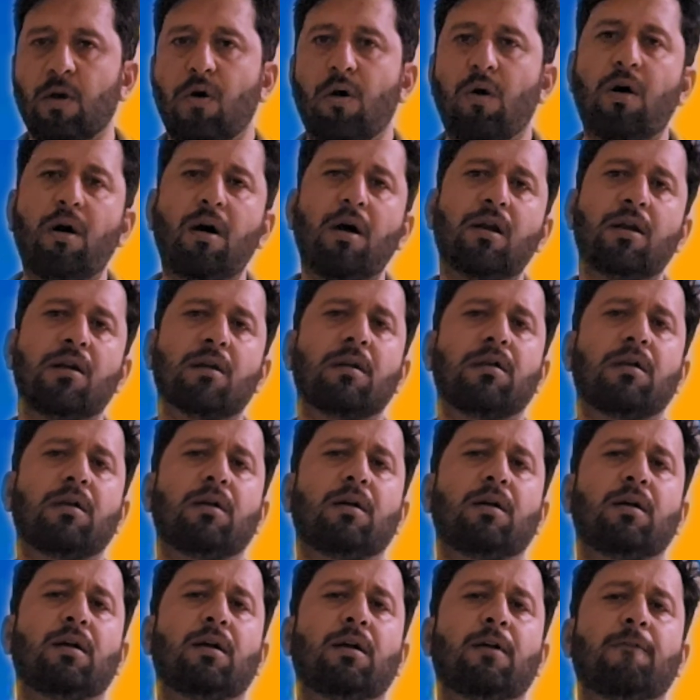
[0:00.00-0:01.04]
Or
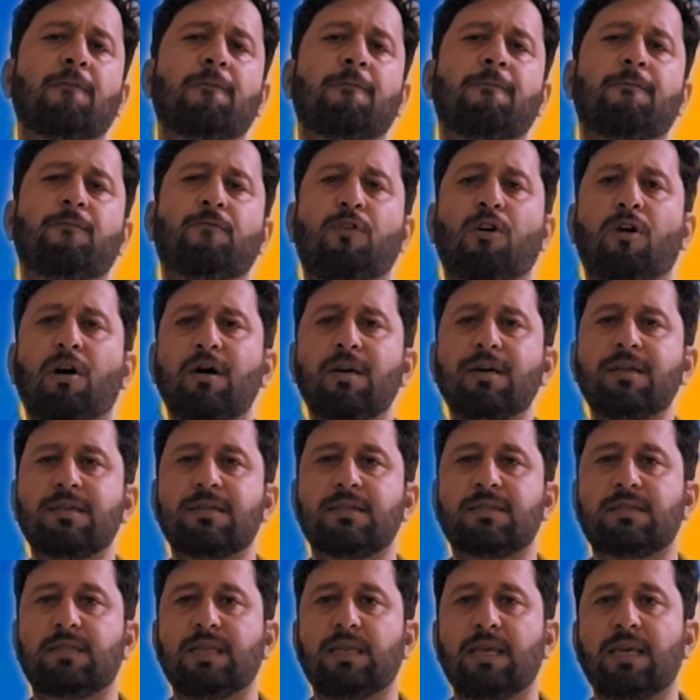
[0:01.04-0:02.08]

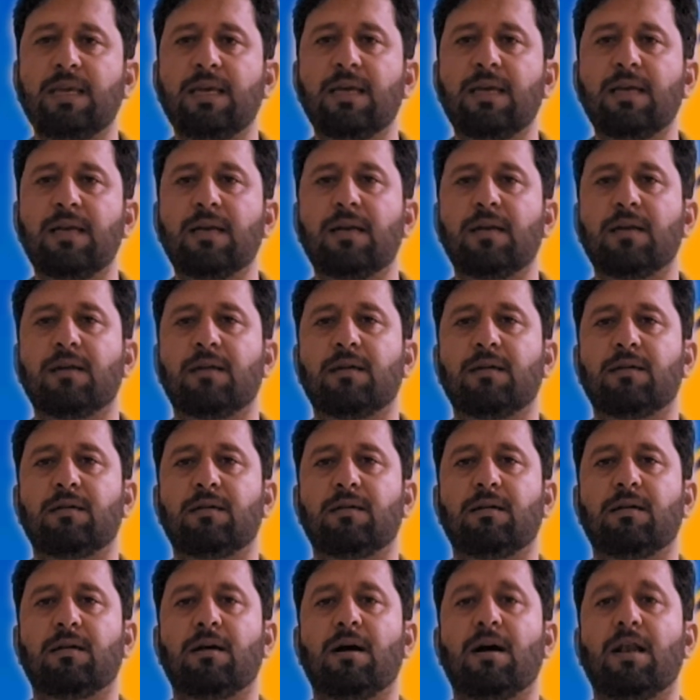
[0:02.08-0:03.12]
was there
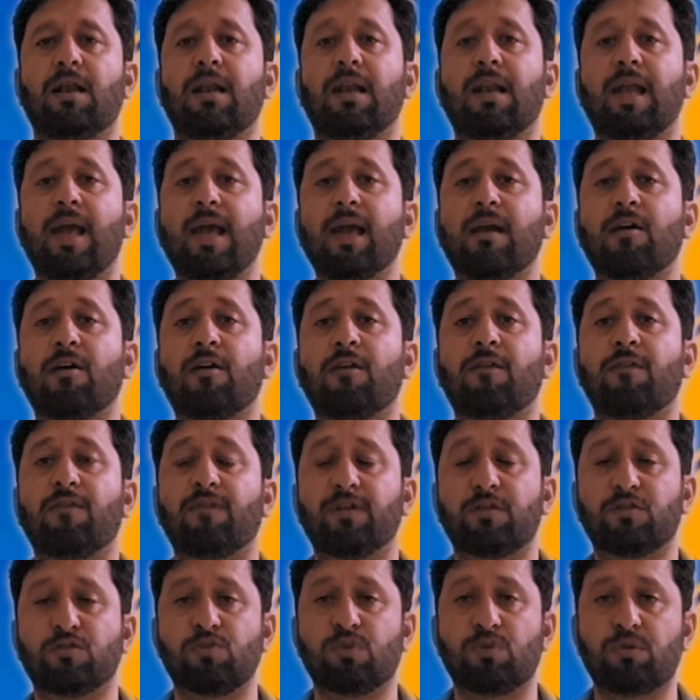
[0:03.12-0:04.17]
a lack of
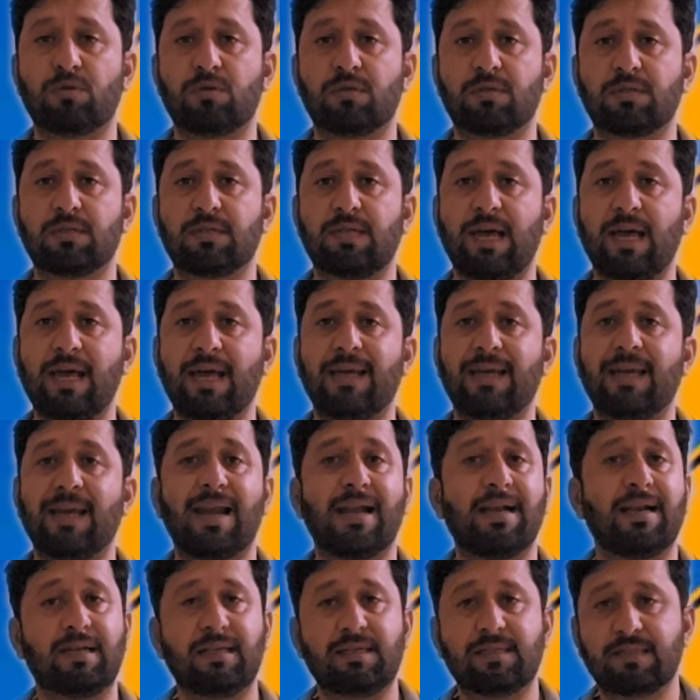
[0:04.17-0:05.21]
resource like
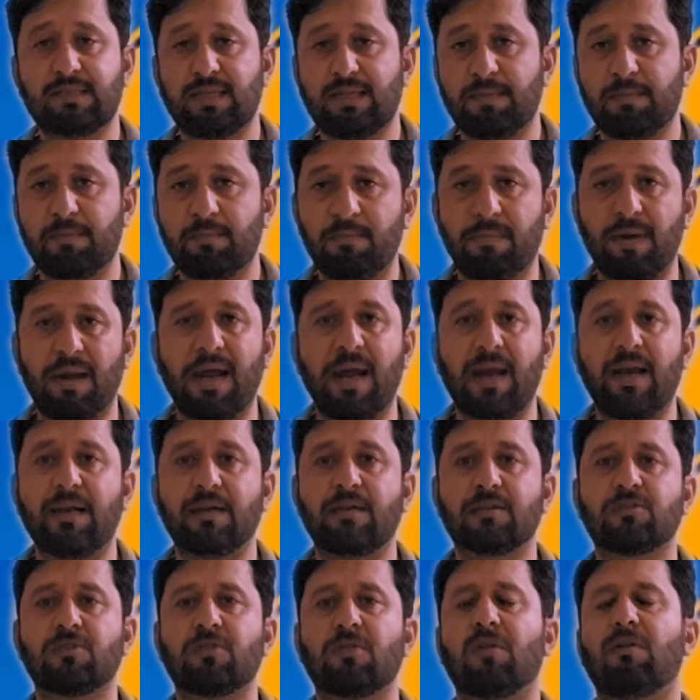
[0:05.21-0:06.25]
anti-slip
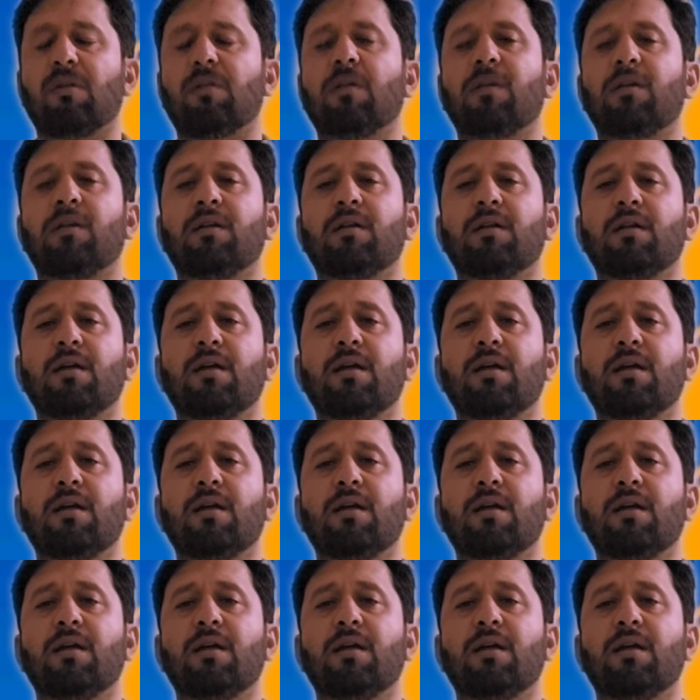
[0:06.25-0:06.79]
mats or